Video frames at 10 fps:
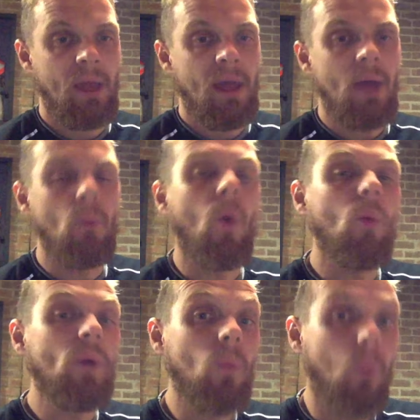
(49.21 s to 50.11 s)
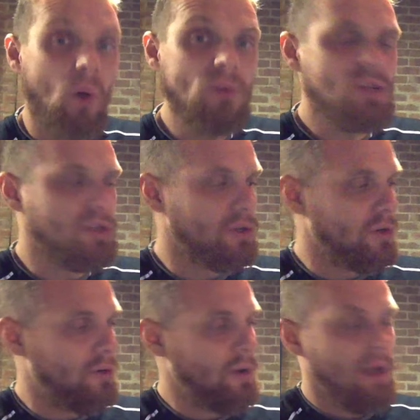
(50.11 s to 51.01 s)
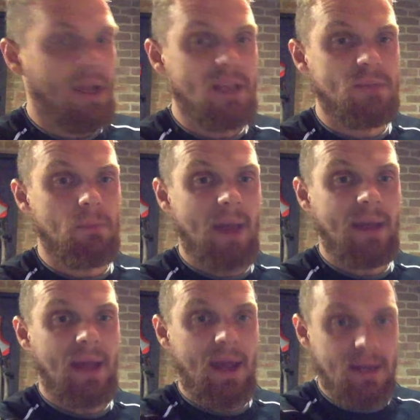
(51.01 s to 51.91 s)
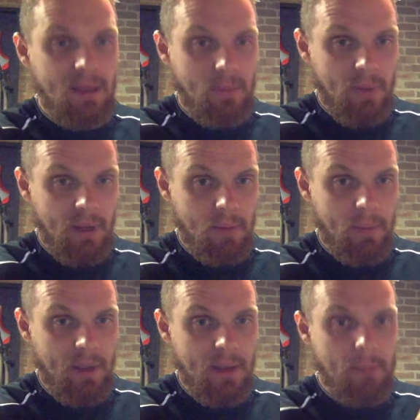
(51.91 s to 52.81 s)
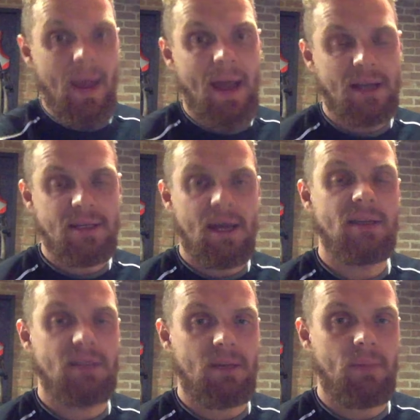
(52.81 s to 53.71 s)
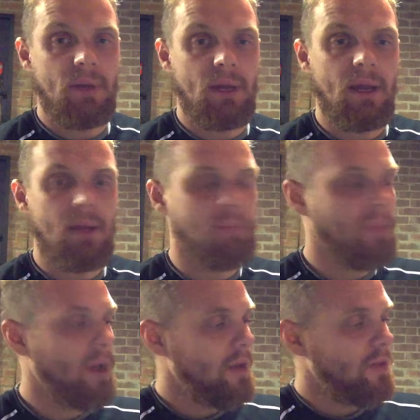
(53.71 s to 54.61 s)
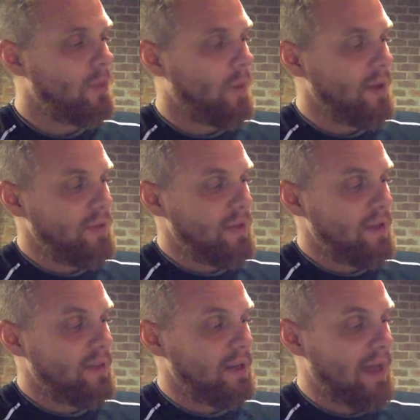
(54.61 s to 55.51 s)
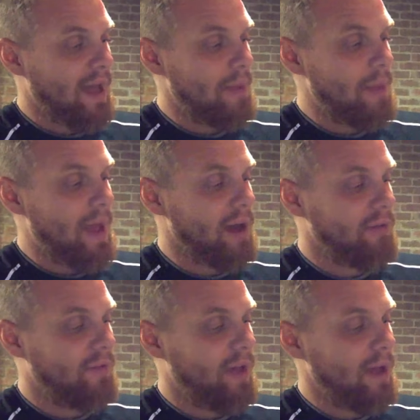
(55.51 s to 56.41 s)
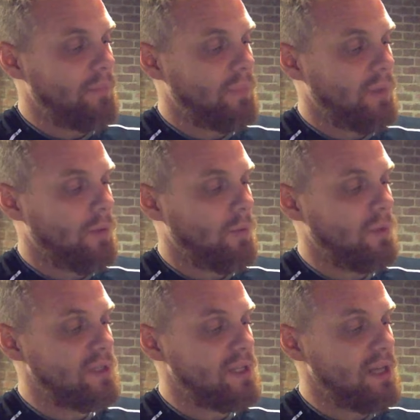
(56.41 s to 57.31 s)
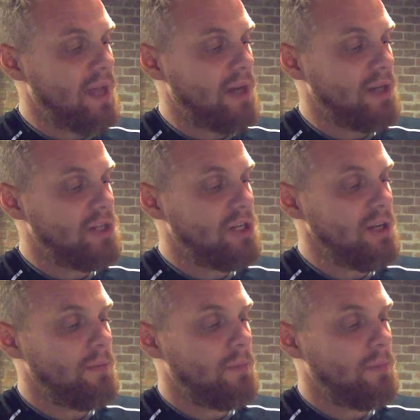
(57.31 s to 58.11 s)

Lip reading: And what we want to do is make ADP and P back to ATP again. The one thing that came out of that was the energy.